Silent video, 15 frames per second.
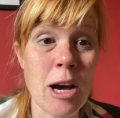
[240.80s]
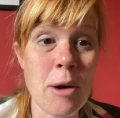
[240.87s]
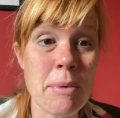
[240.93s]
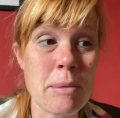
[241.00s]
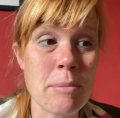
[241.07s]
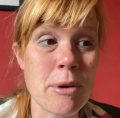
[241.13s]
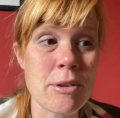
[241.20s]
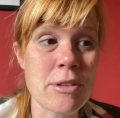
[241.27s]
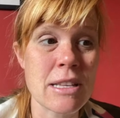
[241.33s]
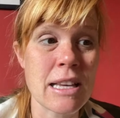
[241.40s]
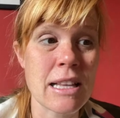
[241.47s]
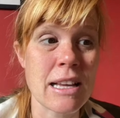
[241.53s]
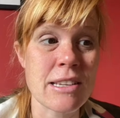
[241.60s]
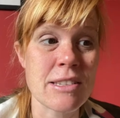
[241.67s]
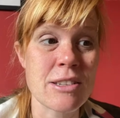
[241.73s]
be mostly
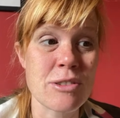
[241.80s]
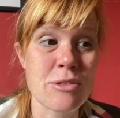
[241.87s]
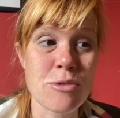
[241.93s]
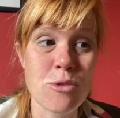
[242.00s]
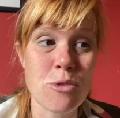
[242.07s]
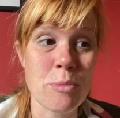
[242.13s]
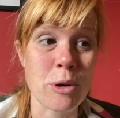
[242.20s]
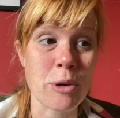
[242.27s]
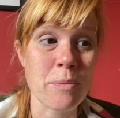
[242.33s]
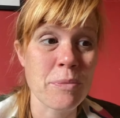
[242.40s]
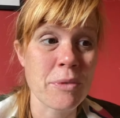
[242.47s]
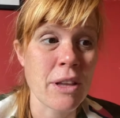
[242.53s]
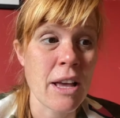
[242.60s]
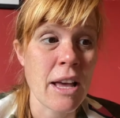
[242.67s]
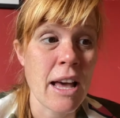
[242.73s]
classed as normal.
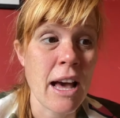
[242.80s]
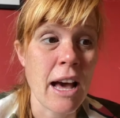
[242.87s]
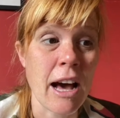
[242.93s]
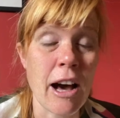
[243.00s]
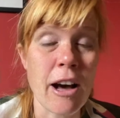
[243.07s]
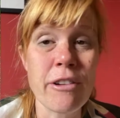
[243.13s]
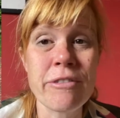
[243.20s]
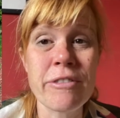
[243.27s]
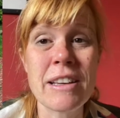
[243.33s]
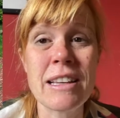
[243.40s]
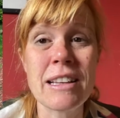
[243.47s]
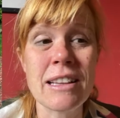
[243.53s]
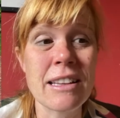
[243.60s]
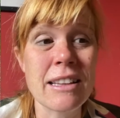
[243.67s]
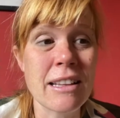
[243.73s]
Alfie
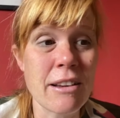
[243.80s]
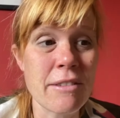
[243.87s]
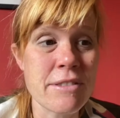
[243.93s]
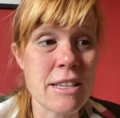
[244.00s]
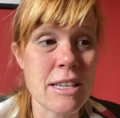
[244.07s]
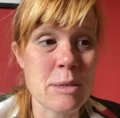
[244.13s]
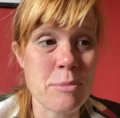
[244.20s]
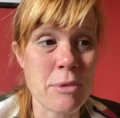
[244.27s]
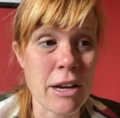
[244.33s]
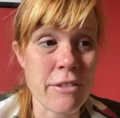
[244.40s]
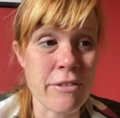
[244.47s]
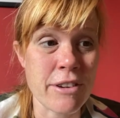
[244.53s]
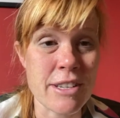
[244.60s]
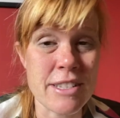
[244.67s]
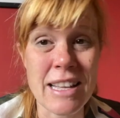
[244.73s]
loves his
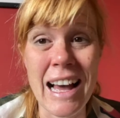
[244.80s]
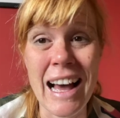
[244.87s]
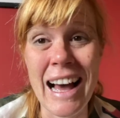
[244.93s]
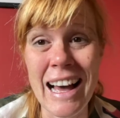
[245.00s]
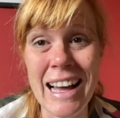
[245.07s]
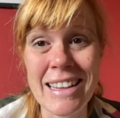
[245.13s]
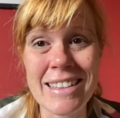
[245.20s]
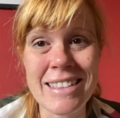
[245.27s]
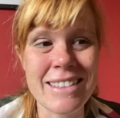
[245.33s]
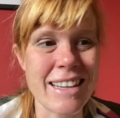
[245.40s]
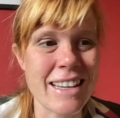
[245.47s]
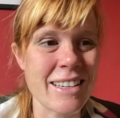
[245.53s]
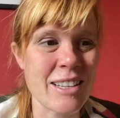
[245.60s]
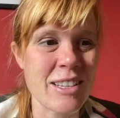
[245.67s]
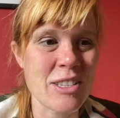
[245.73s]
breakfast and
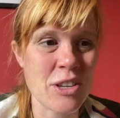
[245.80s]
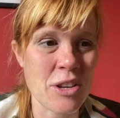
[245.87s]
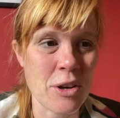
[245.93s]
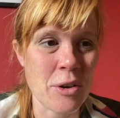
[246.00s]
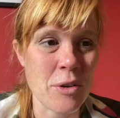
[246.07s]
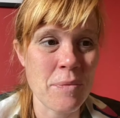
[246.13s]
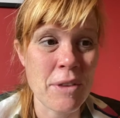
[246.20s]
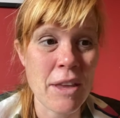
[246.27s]
dinner too.